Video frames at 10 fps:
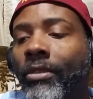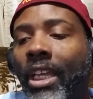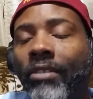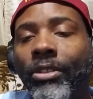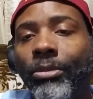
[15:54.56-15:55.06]

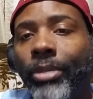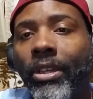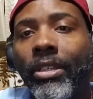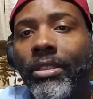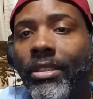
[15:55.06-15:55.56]
I've known
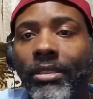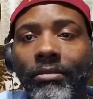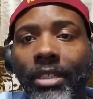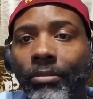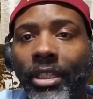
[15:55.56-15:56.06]
parents that just
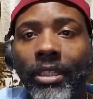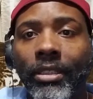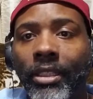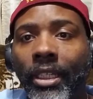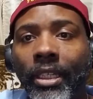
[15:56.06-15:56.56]
come
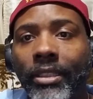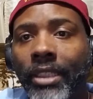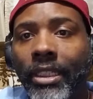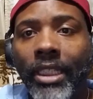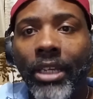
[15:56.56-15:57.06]
in,
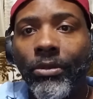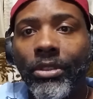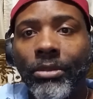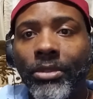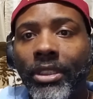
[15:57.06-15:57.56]
take
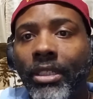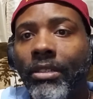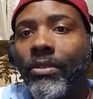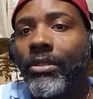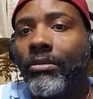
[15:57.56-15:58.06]
Taekwondo
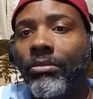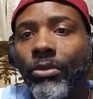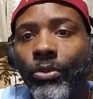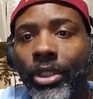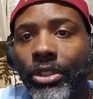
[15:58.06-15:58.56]
themselves,
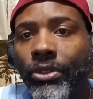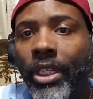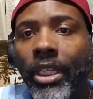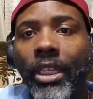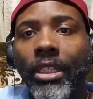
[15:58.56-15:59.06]

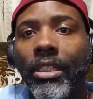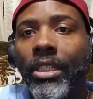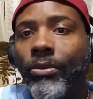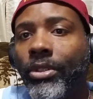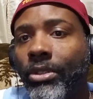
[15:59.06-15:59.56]
retrain,
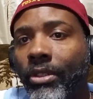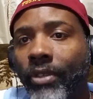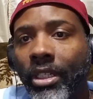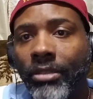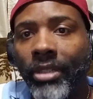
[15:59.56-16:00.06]
get
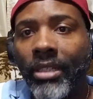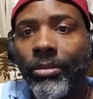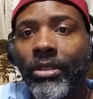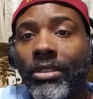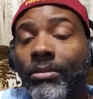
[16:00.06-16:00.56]
recertified as a black
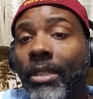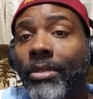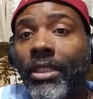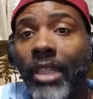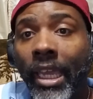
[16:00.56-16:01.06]
belt,
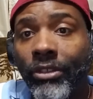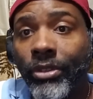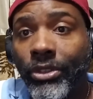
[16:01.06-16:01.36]
sometimes get actually